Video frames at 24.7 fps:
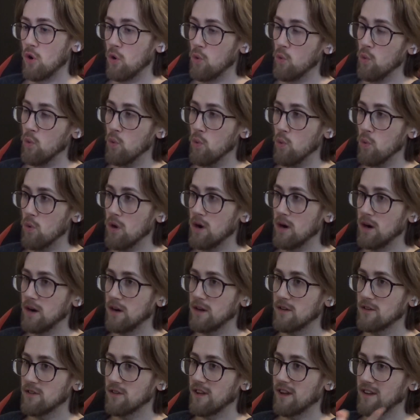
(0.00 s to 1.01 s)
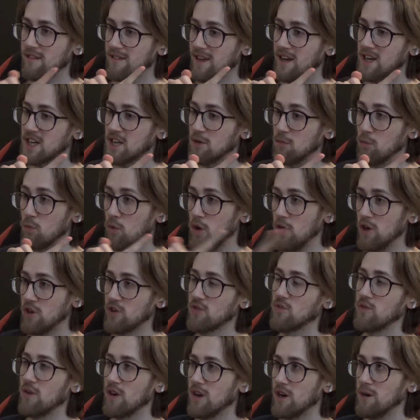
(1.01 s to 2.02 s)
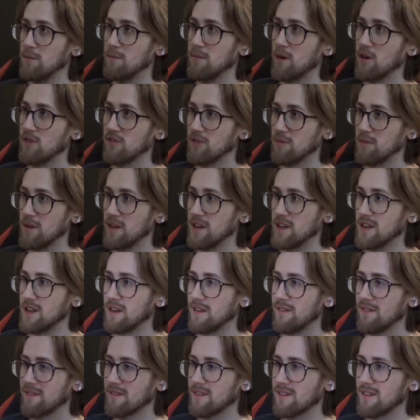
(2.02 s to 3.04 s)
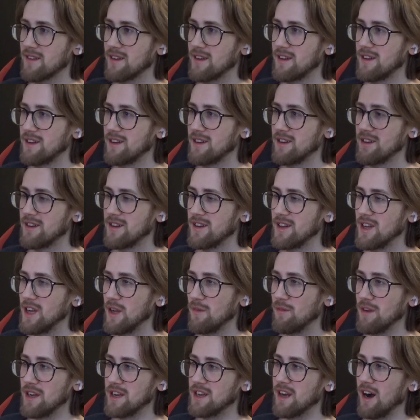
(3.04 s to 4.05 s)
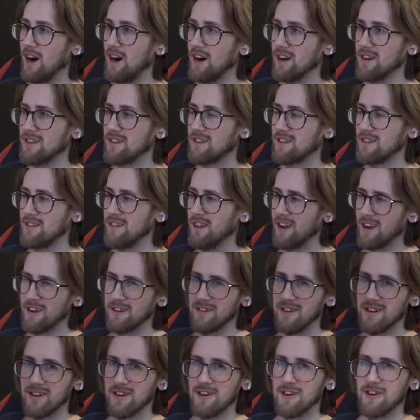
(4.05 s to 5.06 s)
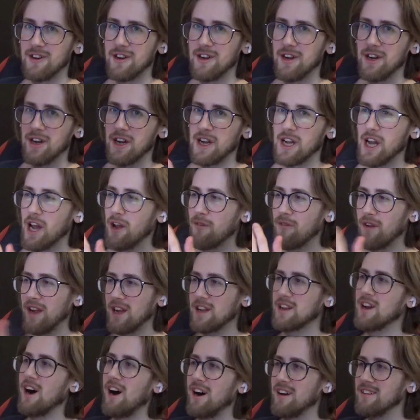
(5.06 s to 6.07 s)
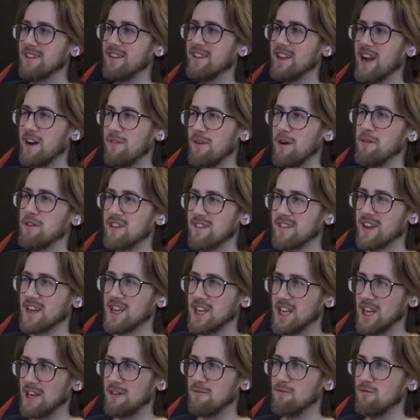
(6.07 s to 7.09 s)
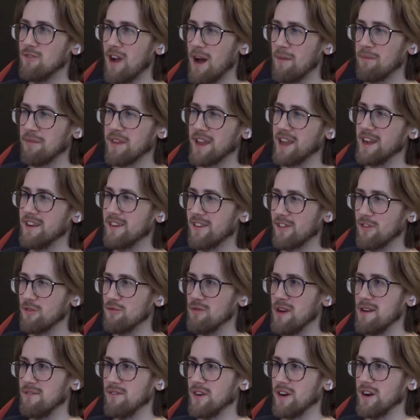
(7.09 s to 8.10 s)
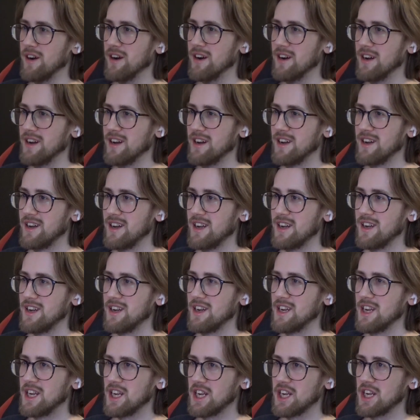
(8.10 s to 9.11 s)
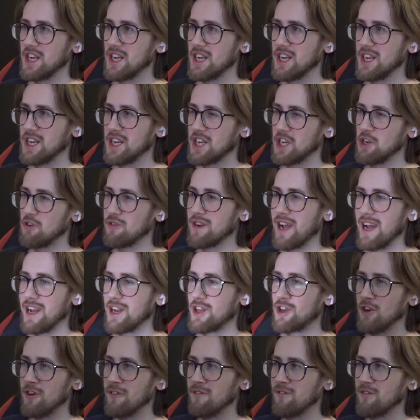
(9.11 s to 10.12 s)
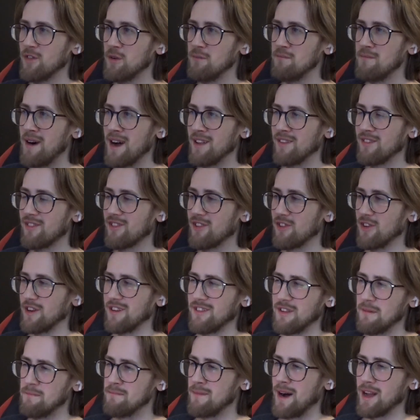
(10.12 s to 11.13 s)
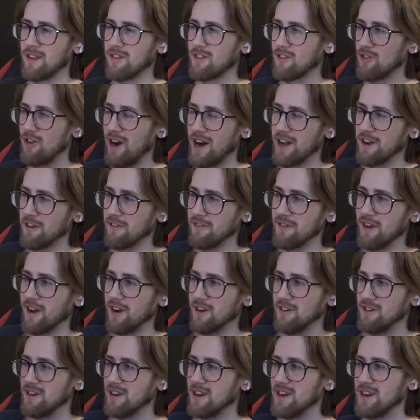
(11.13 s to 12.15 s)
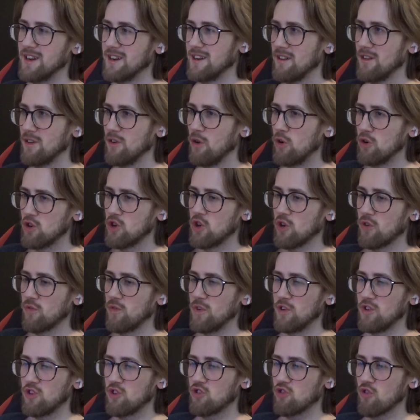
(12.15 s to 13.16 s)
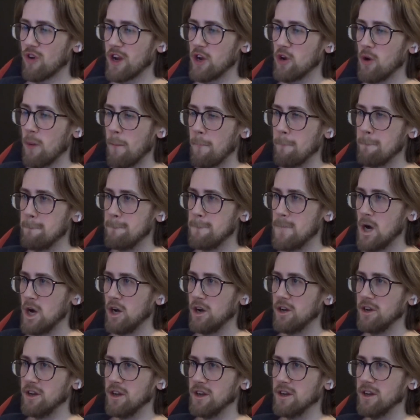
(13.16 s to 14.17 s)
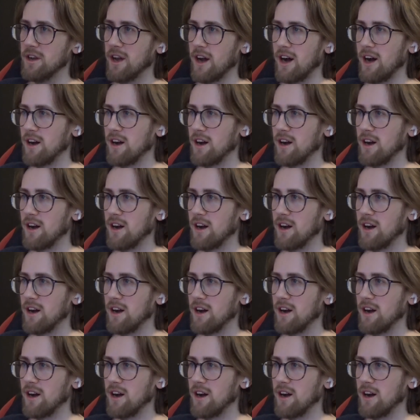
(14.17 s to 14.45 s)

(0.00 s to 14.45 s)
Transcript: Ooh, so that's actually worse for her, possibly. If he dies, no? If he dies and they have evidence that she rammed it into the river, she'll get done for manslaughter. Is it manslaughter? I don't know. Or just for straight up murder.